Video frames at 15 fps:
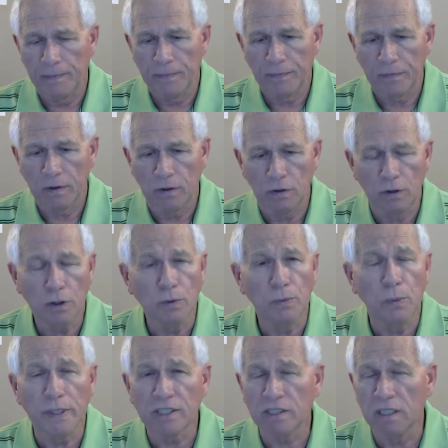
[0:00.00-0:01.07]

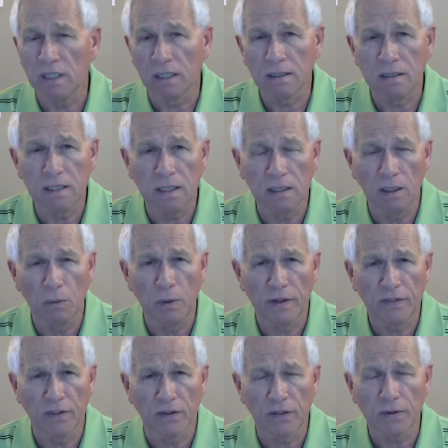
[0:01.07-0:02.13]
We still deal
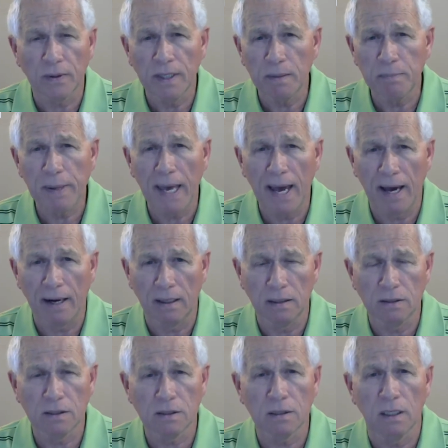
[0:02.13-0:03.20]
with the 3
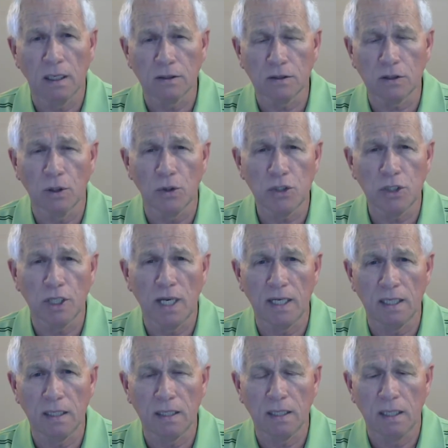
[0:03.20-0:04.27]
patterns
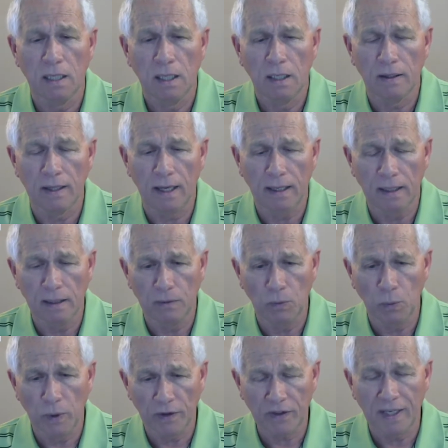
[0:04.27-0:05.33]
associated
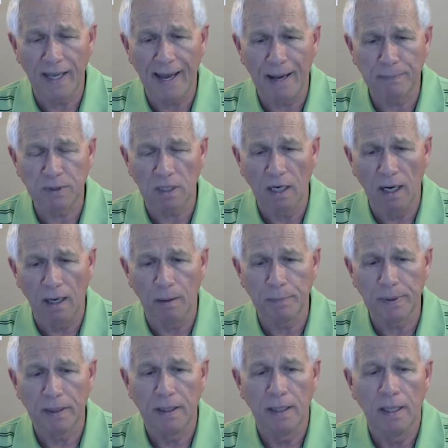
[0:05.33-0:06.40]
with gaps
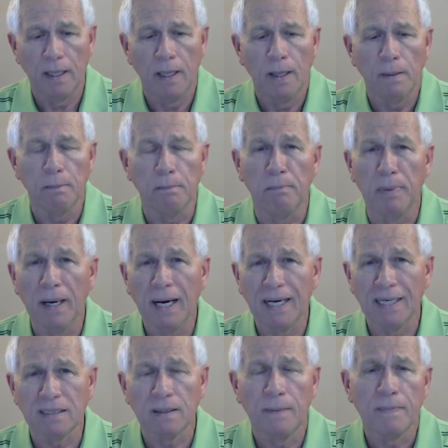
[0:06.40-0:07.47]
up,
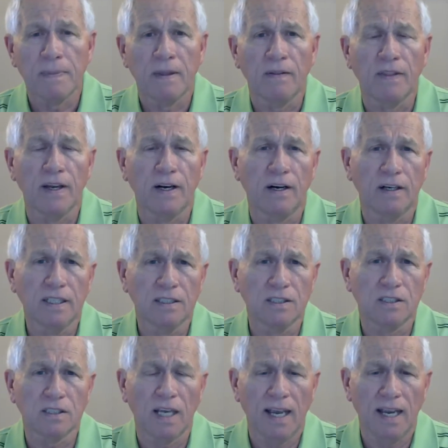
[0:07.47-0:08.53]
but there
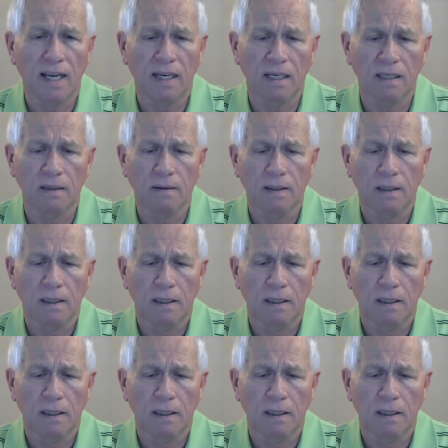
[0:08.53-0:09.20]
is a